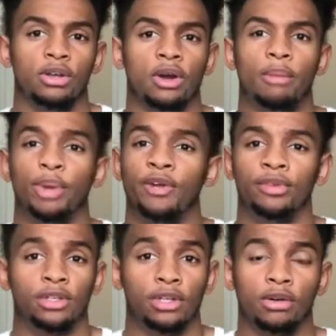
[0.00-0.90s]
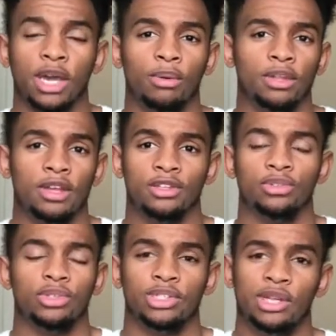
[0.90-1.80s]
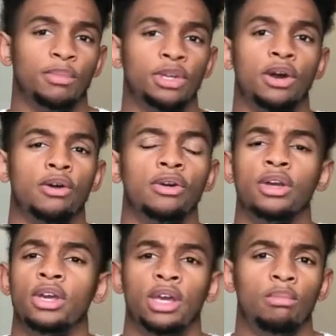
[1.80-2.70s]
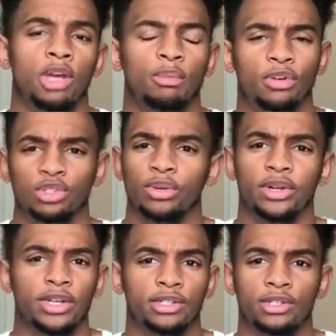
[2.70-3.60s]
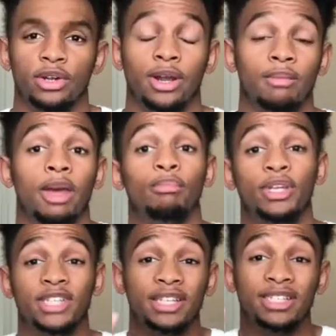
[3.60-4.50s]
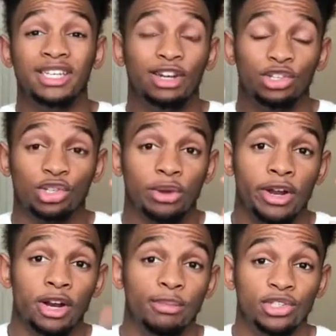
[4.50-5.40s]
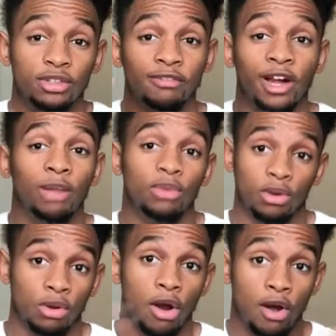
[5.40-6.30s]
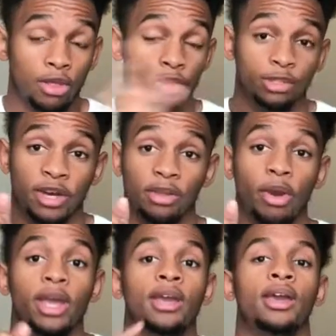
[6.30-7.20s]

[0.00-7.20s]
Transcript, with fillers: You know, I'm perfectly okay with that. So just let me know. Hit me up on Twitter, Instagram at BJT underscore era. Be sure to follow me on all those, by the way.